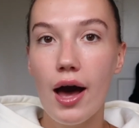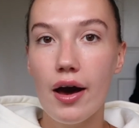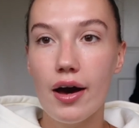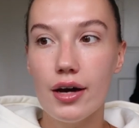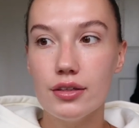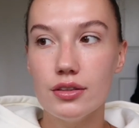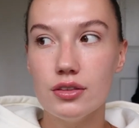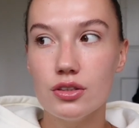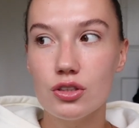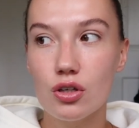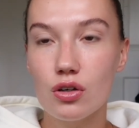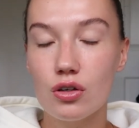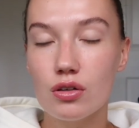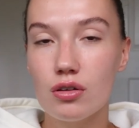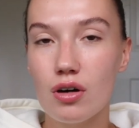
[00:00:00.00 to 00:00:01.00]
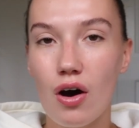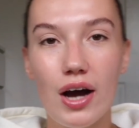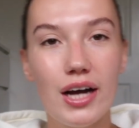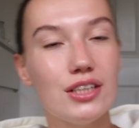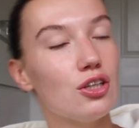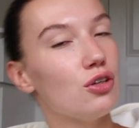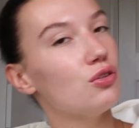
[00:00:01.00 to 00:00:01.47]
and
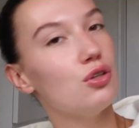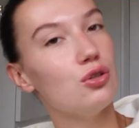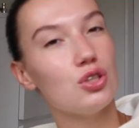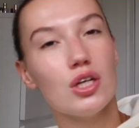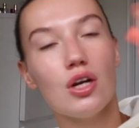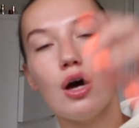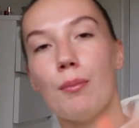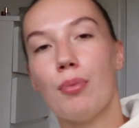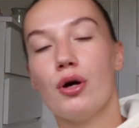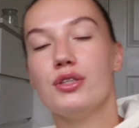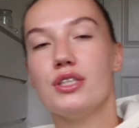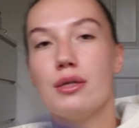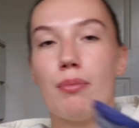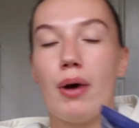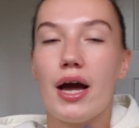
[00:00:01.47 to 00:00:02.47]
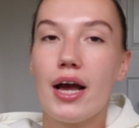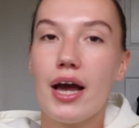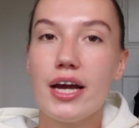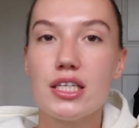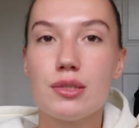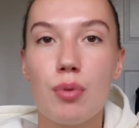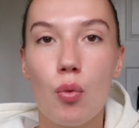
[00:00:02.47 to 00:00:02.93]
I don't usually like protein
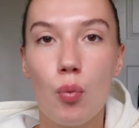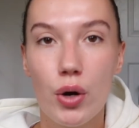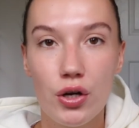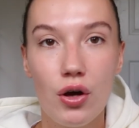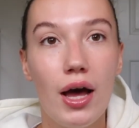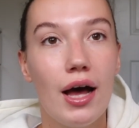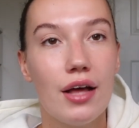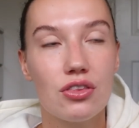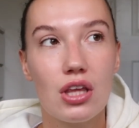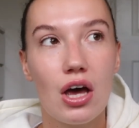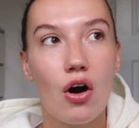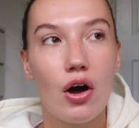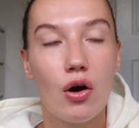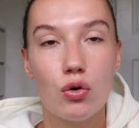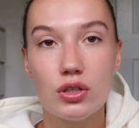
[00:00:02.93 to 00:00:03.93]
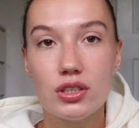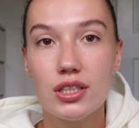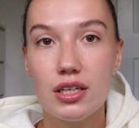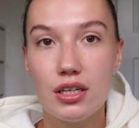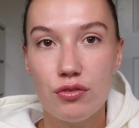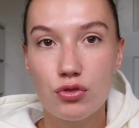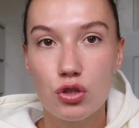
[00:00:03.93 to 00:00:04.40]
pancakes, but when I had that, I
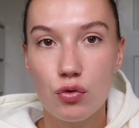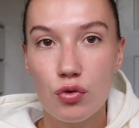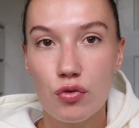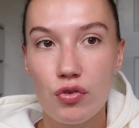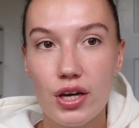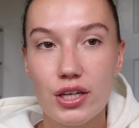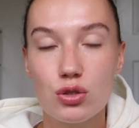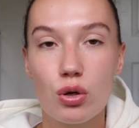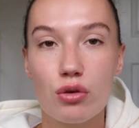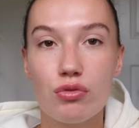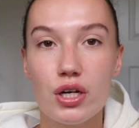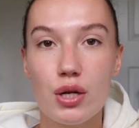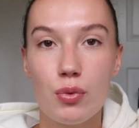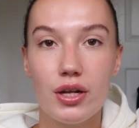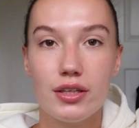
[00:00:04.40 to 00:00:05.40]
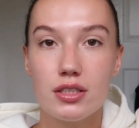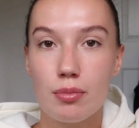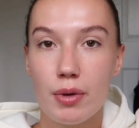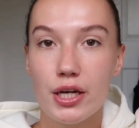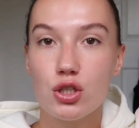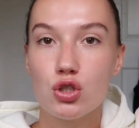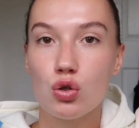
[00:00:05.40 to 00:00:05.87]
honestly lived off of it. So I really wanted to
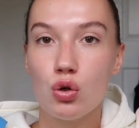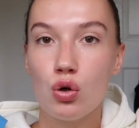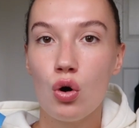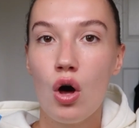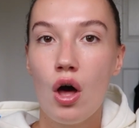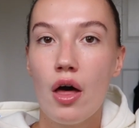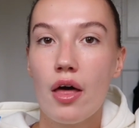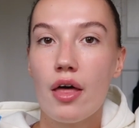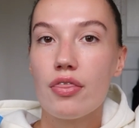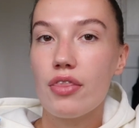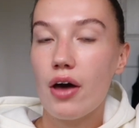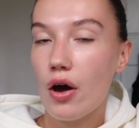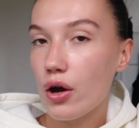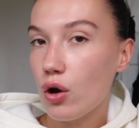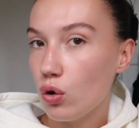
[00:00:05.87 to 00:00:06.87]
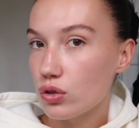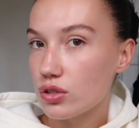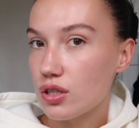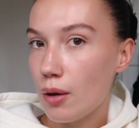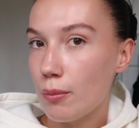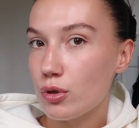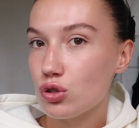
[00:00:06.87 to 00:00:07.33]
make sure that i got
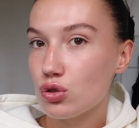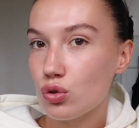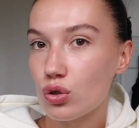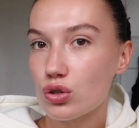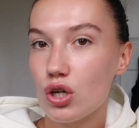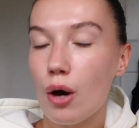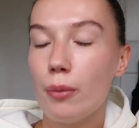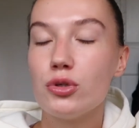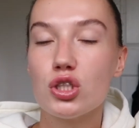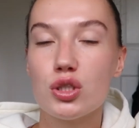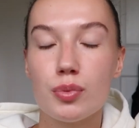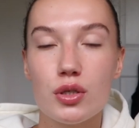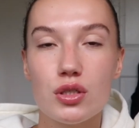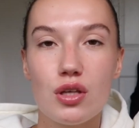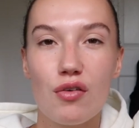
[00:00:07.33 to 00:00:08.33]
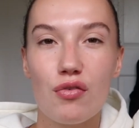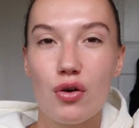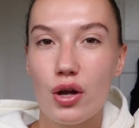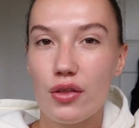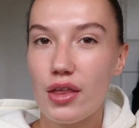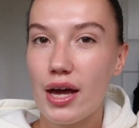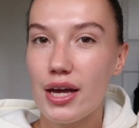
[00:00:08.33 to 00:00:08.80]
some stocked up just because I feel
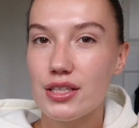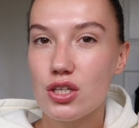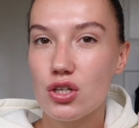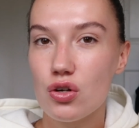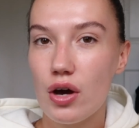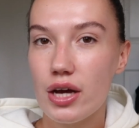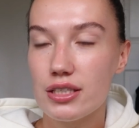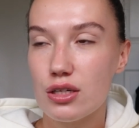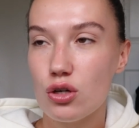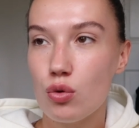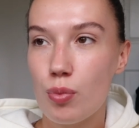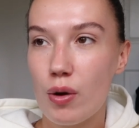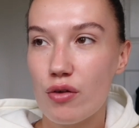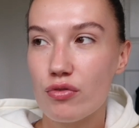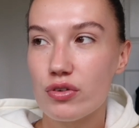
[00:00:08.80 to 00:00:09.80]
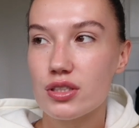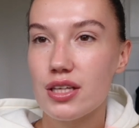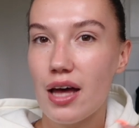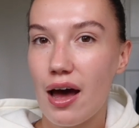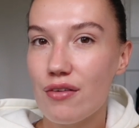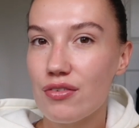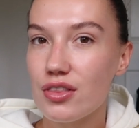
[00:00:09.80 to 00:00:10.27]
like that is a nice little breakfast
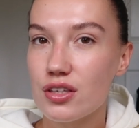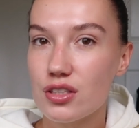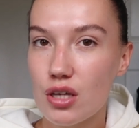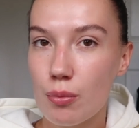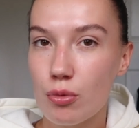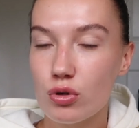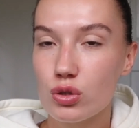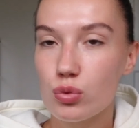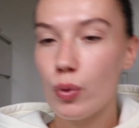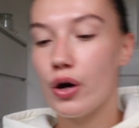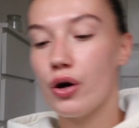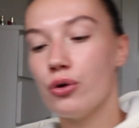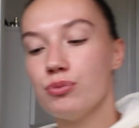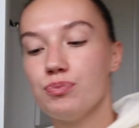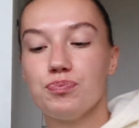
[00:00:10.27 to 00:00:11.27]
to have in the summer as well.